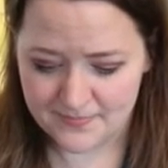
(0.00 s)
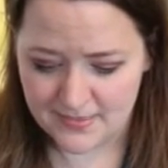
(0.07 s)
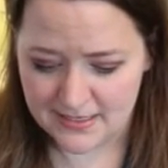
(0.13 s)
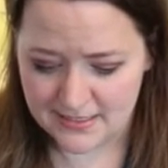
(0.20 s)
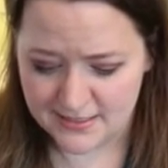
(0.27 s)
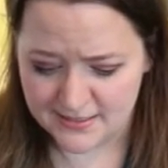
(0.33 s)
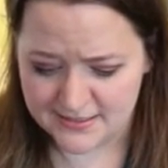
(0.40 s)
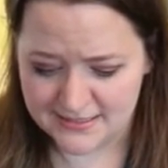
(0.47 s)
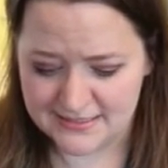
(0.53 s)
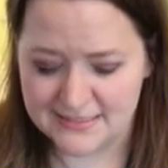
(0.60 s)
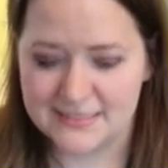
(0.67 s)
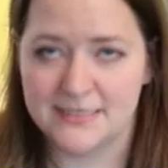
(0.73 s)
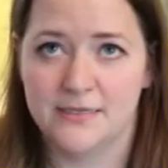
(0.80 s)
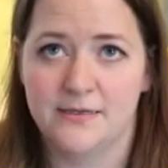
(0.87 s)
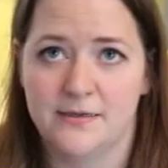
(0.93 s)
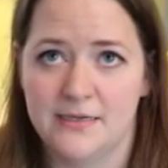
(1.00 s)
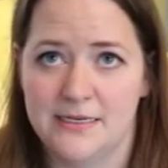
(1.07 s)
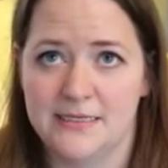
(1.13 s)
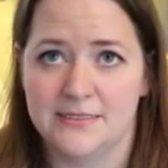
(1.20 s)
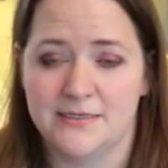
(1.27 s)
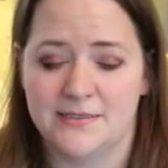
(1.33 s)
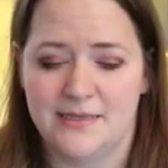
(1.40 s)
Because it's
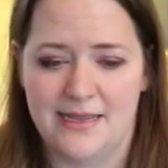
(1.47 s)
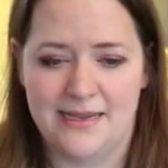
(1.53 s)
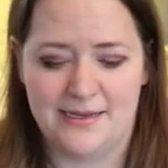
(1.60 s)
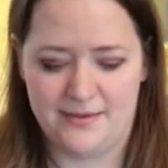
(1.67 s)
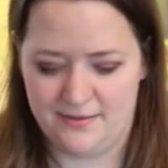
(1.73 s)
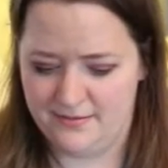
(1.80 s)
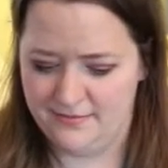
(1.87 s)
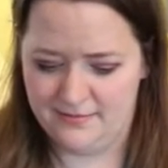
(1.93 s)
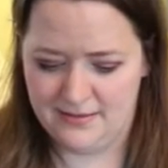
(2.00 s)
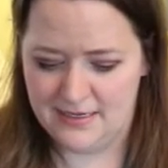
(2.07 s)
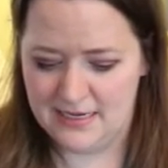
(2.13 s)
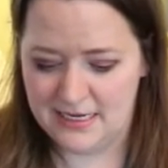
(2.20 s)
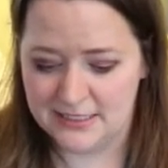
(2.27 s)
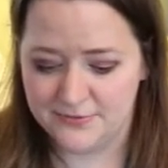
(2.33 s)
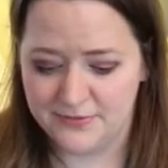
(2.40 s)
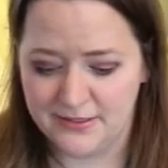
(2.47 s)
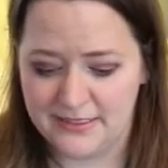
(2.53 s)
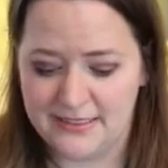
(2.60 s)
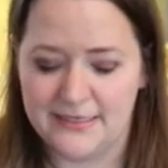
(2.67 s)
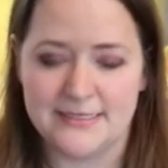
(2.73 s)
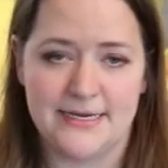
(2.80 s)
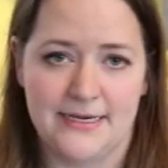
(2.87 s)
like, it's really
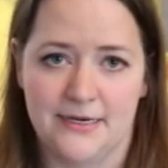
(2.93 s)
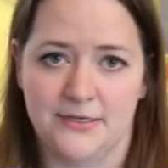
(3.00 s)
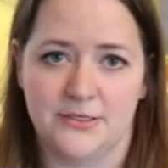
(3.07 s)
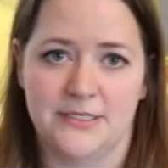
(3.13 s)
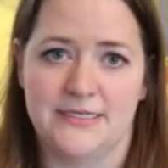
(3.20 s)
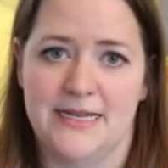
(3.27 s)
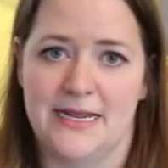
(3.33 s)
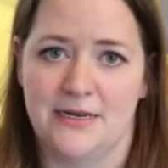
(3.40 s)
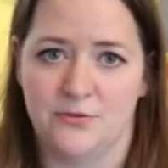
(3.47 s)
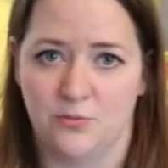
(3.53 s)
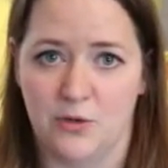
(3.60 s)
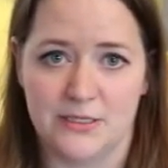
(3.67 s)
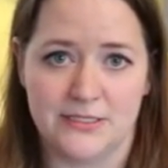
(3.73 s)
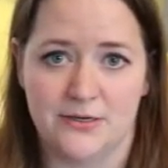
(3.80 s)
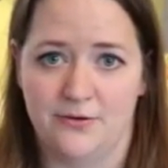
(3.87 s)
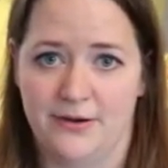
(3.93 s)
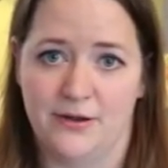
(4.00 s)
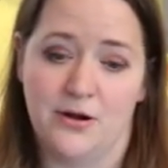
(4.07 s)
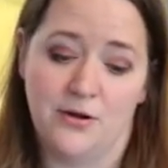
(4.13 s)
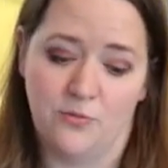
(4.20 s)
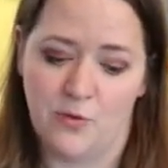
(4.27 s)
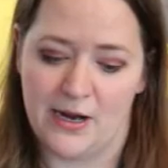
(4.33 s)
easy to understand what's going
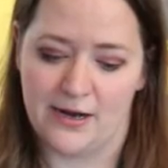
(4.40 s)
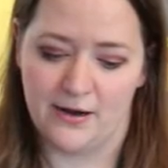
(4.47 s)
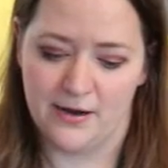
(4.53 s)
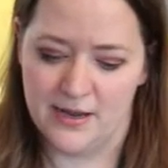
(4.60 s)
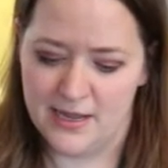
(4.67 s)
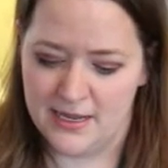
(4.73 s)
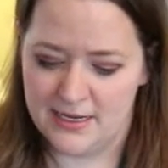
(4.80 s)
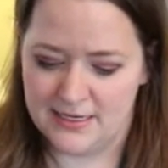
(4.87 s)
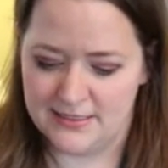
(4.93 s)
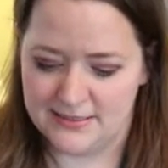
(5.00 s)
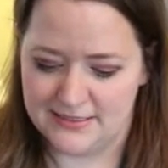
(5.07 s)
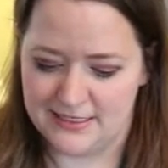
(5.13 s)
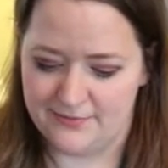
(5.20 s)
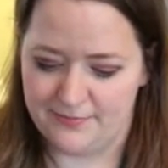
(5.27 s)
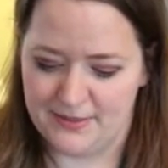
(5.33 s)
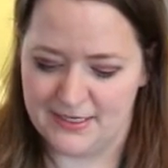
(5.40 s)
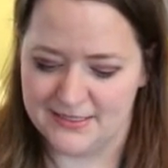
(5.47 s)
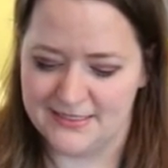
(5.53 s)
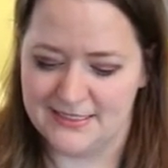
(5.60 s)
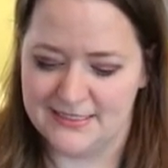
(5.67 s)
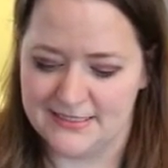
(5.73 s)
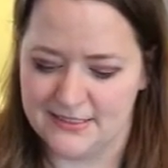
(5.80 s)
on where and stuff,
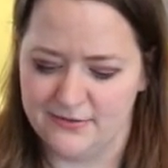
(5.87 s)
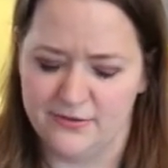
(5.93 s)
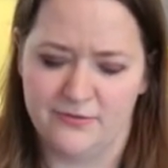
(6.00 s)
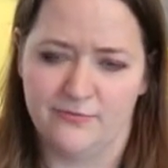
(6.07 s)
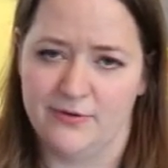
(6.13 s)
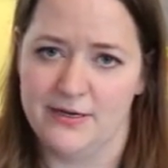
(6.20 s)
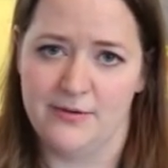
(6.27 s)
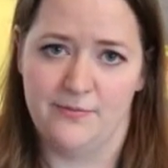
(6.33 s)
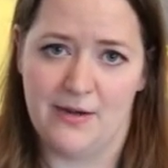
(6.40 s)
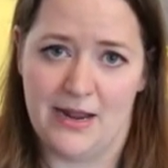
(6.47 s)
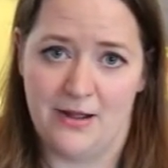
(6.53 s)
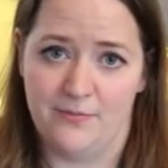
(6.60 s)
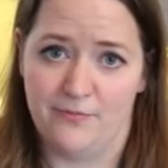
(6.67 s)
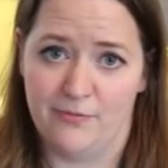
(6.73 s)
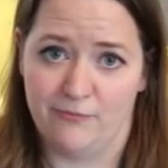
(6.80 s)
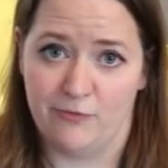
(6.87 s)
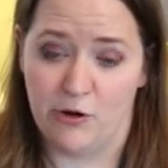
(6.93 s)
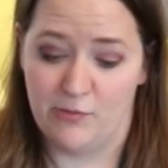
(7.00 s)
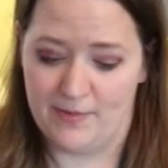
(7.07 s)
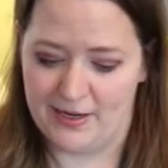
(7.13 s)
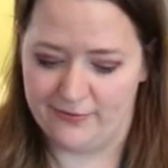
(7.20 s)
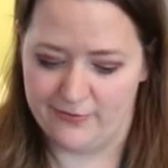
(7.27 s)
because it isn't written out
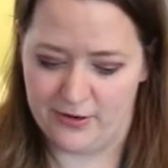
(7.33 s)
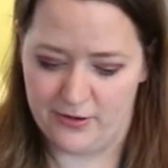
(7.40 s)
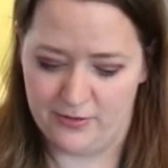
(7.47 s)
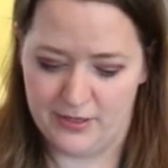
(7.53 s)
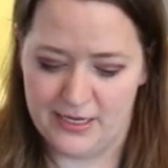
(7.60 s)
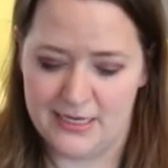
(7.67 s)
row by row.